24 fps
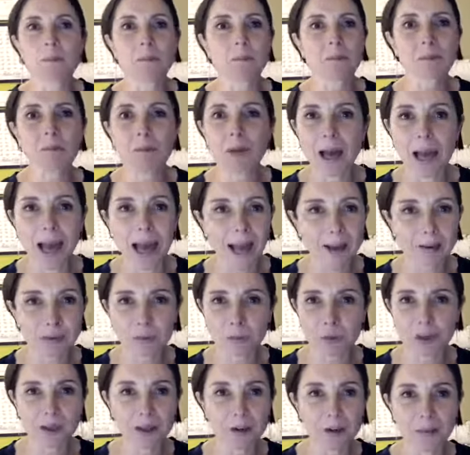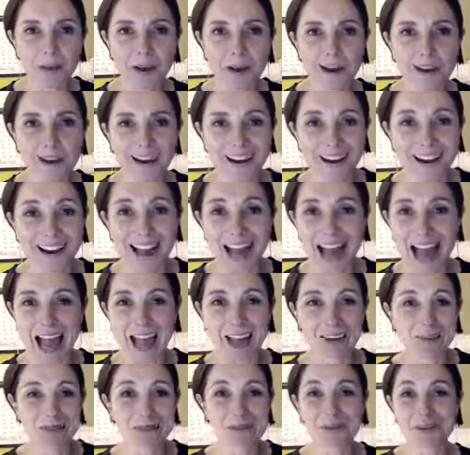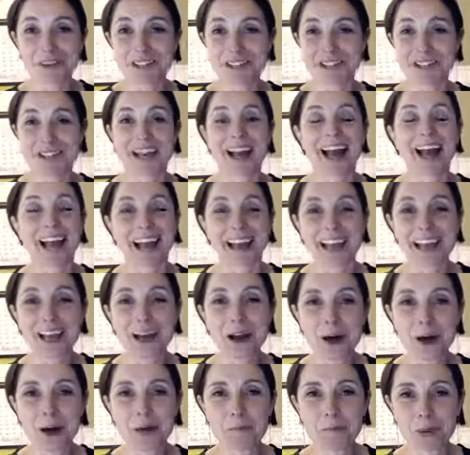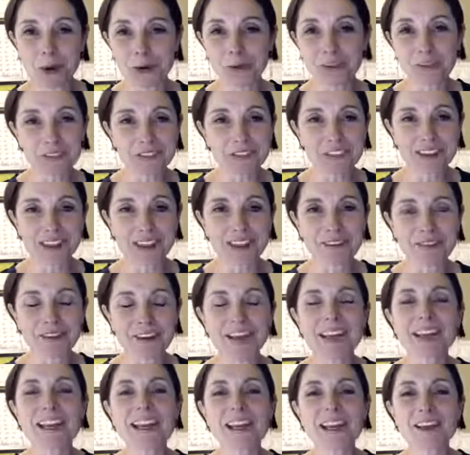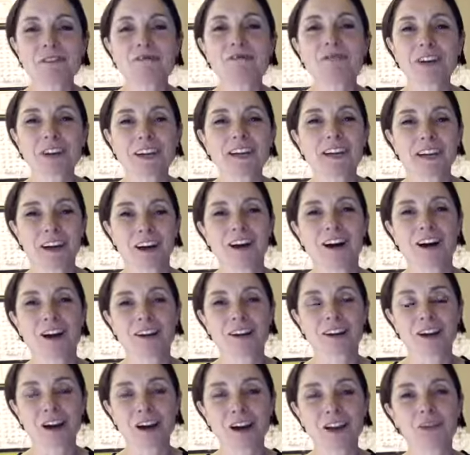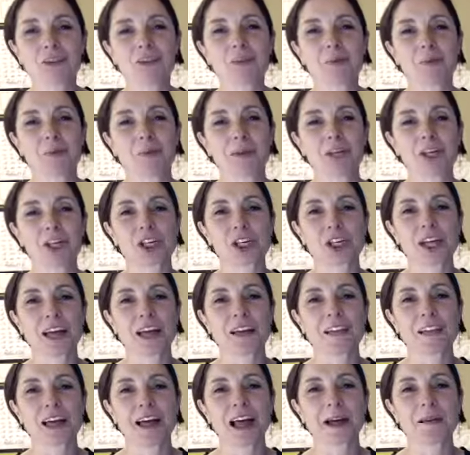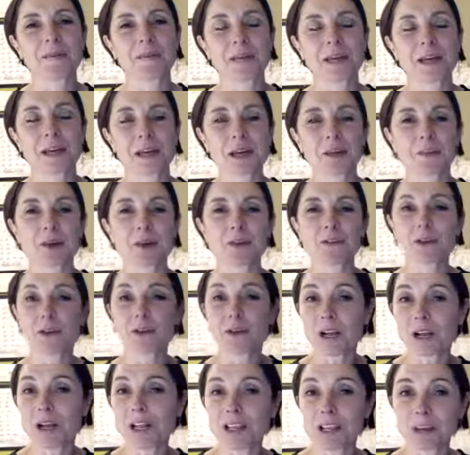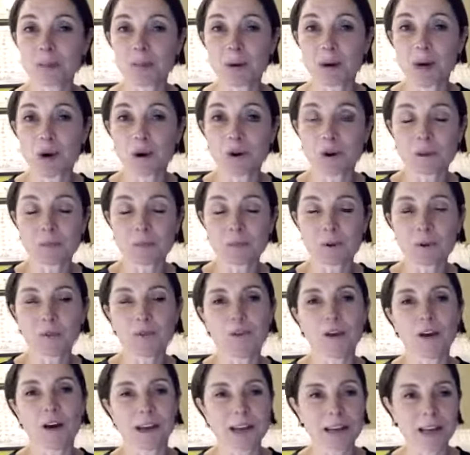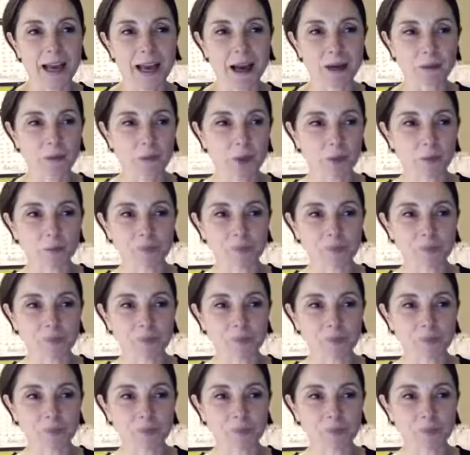How do we do it? How do we stay positive? It is really hard. I do appreciate that. But if you click the blog, you'll find out more.